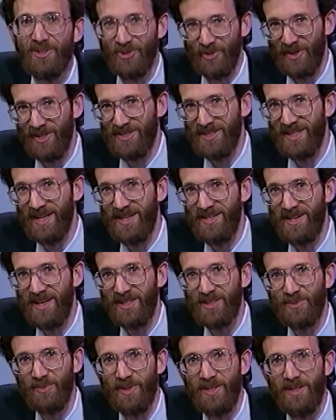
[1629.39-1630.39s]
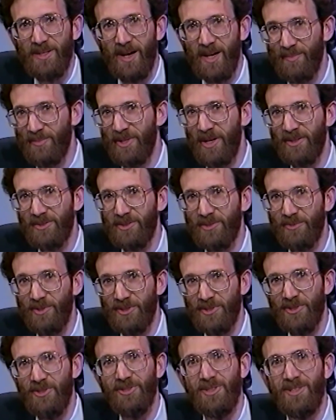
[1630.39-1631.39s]
join us again next week. I'm Dr.
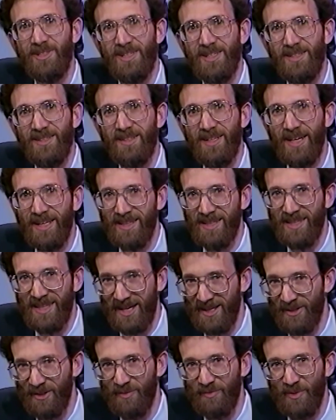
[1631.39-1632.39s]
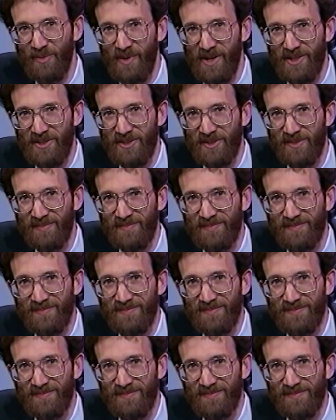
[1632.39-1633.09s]
Richard Usatin, and thank you for watching.